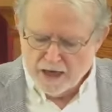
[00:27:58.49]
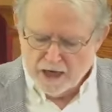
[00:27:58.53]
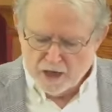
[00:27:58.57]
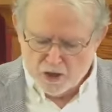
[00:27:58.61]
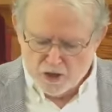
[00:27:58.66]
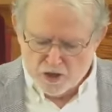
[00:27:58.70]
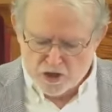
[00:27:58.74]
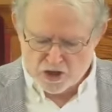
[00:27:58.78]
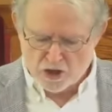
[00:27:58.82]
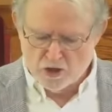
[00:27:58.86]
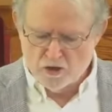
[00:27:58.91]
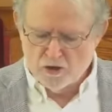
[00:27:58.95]
a
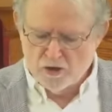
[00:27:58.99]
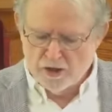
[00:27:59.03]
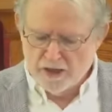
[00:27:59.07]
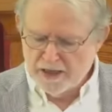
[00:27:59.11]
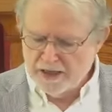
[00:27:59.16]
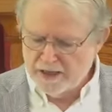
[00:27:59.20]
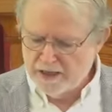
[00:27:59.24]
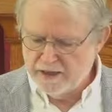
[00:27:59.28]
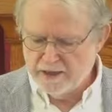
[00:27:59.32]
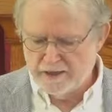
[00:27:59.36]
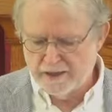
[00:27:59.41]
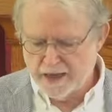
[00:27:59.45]

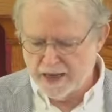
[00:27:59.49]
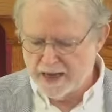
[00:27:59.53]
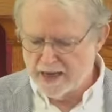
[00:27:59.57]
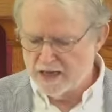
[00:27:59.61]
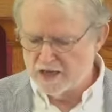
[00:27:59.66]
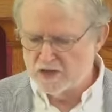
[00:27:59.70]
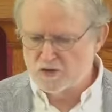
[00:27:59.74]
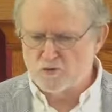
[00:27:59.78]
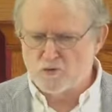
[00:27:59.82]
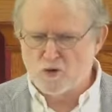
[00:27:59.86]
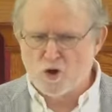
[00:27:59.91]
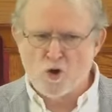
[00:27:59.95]
journey,
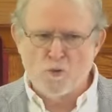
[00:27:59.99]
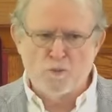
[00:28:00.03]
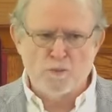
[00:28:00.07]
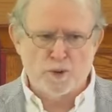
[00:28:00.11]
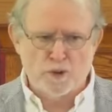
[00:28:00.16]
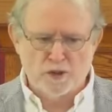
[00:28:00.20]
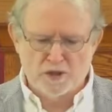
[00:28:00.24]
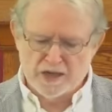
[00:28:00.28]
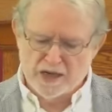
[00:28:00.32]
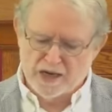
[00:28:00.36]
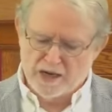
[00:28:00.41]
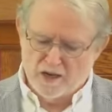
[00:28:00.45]
as
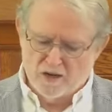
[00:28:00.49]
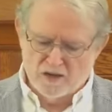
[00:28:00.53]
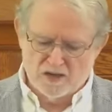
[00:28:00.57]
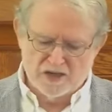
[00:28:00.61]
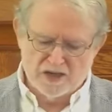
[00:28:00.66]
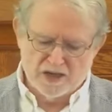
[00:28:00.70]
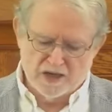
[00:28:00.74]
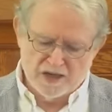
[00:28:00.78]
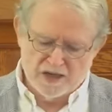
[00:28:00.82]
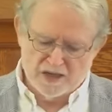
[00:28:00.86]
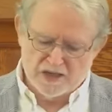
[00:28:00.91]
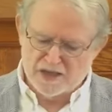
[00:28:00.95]
Roper
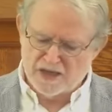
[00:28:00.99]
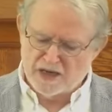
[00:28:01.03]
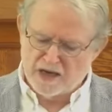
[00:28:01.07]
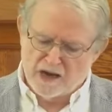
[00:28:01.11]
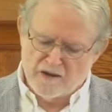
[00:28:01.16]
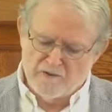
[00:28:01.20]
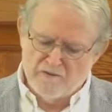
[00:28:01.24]
tells us,